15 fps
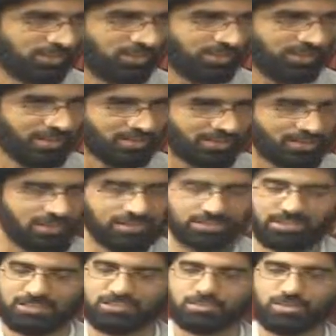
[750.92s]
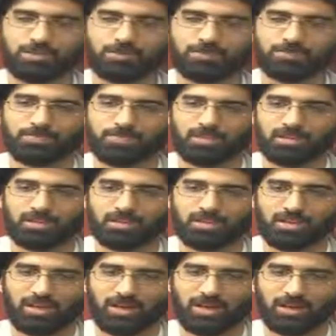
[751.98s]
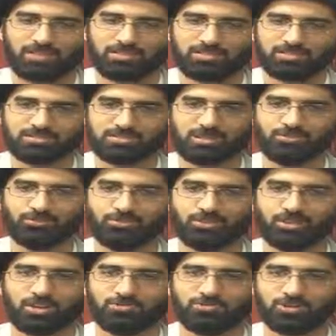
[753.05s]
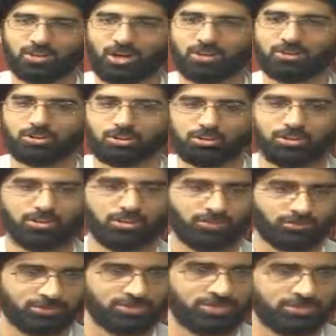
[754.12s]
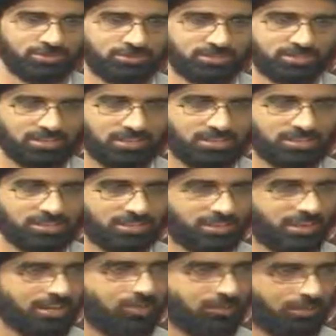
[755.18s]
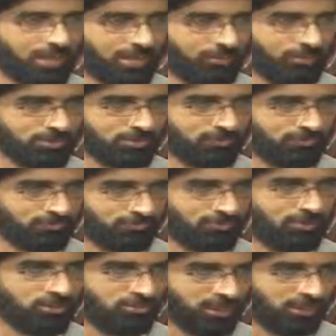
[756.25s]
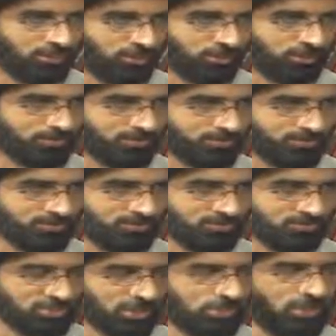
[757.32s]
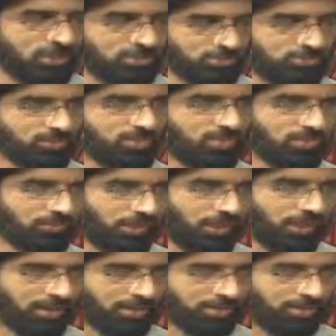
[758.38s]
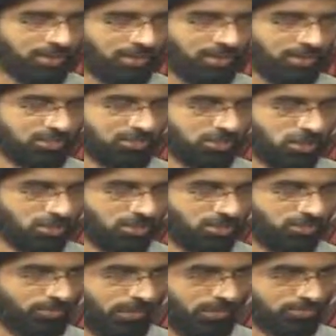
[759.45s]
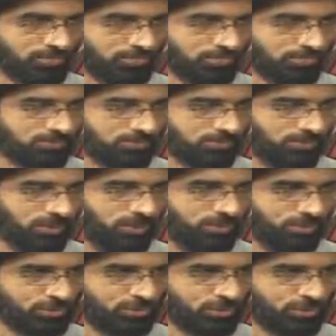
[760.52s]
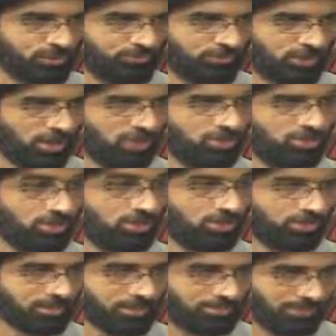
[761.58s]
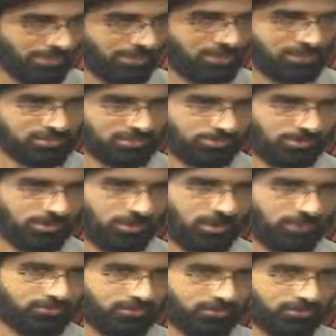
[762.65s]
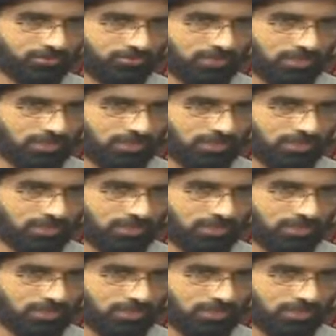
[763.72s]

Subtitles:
Lady Khadijah and several of the other early Muslims, they were able to fulfill that role. So I want to begin by talking about one or two of the other early companions of the Prophet,